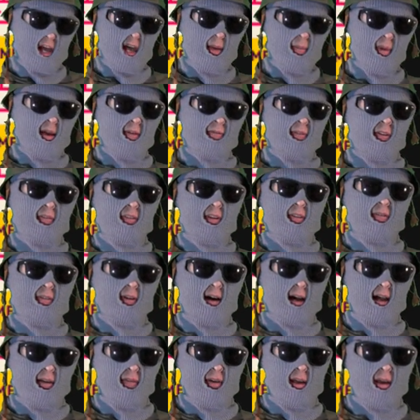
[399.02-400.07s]
eight
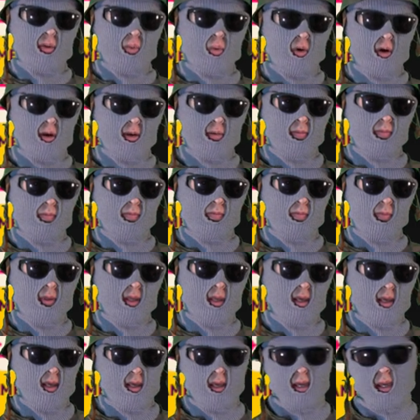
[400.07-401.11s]
fifty-five A one.
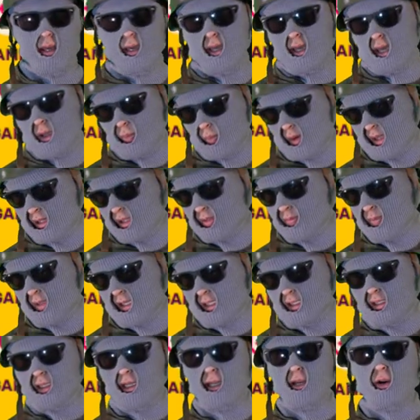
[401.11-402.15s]
And while
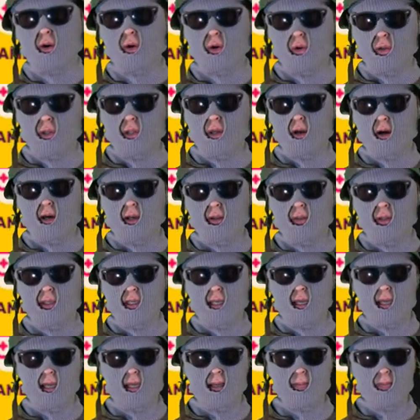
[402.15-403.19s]
admittedly early on in the
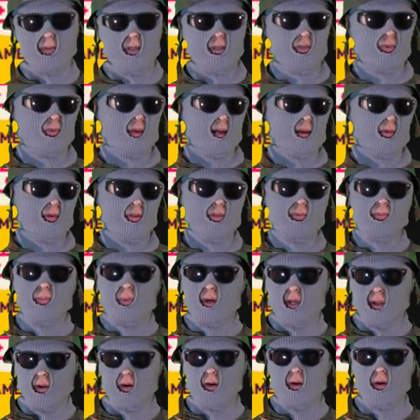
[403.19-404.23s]
game, this round is
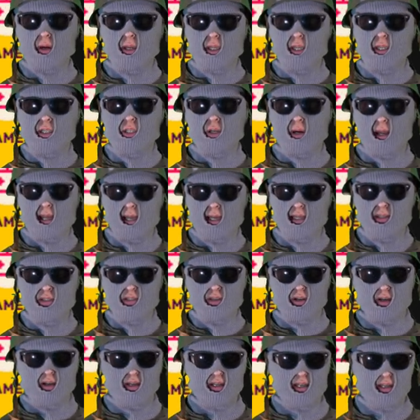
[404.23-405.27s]
pretty hard to get your hands
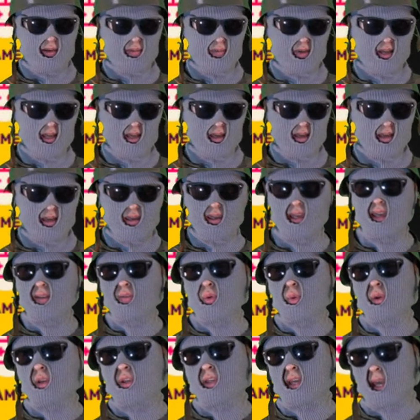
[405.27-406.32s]
on, and even
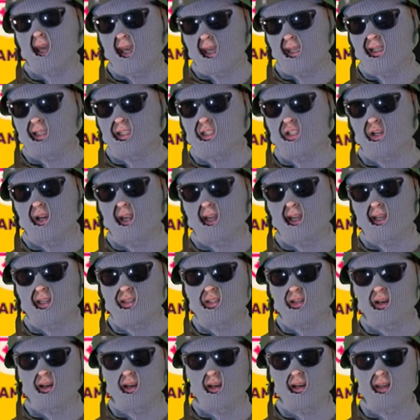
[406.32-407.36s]
when you can get your hands
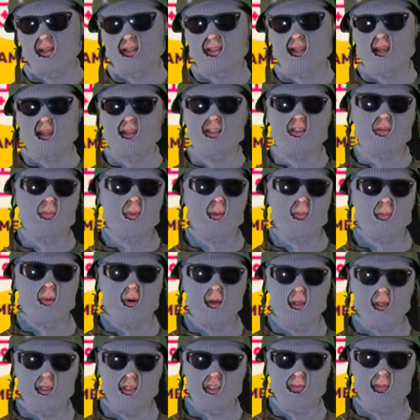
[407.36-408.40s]
on it, it tends to be
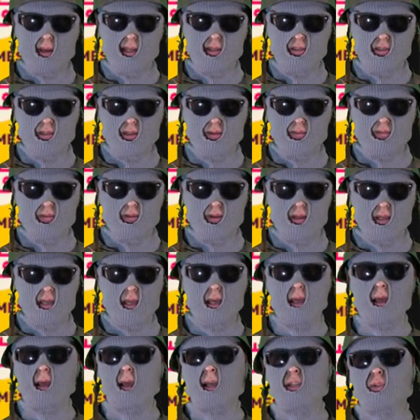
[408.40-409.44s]
pretty expensive,
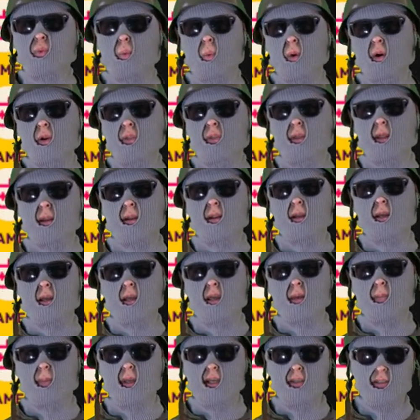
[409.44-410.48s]
it's worth it,
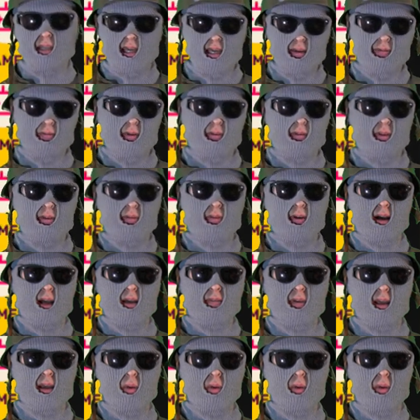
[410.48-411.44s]
because eight fifty-five A